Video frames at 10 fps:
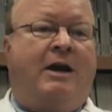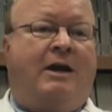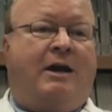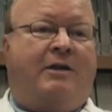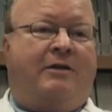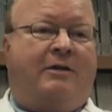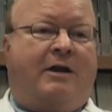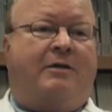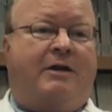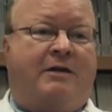yet I, th
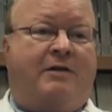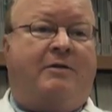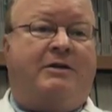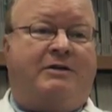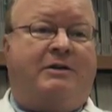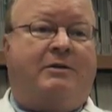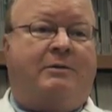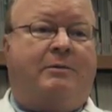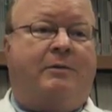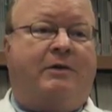I think there is
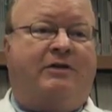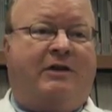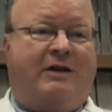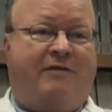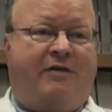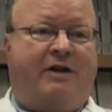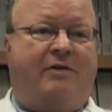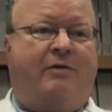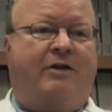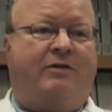still significant
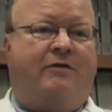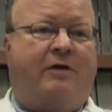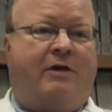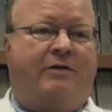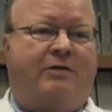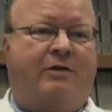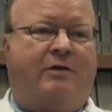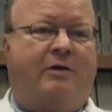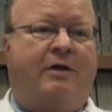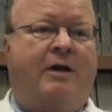reason for
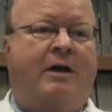concern